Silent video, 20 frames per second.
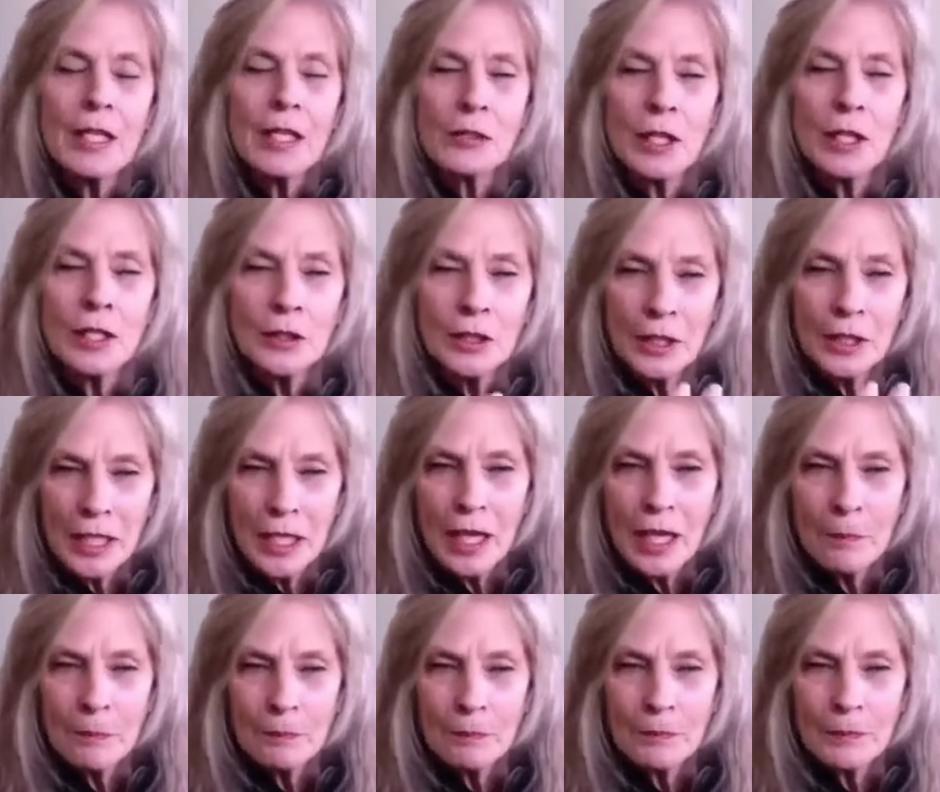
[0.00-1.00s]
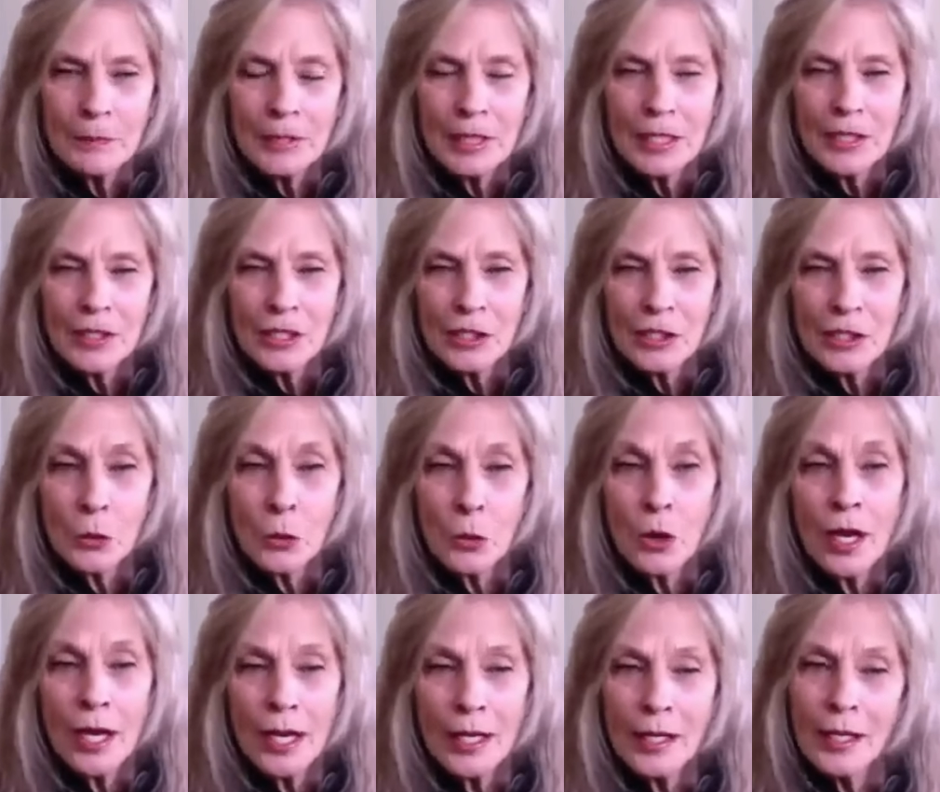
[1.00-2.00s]
So I look up, and she's
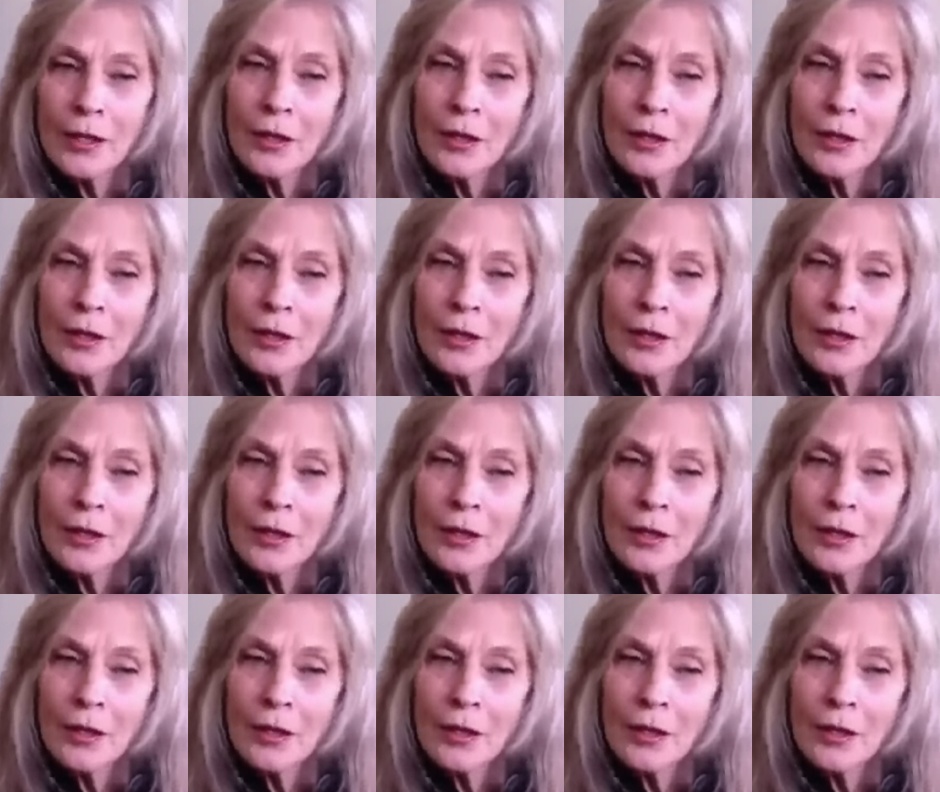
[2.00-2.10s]
crying.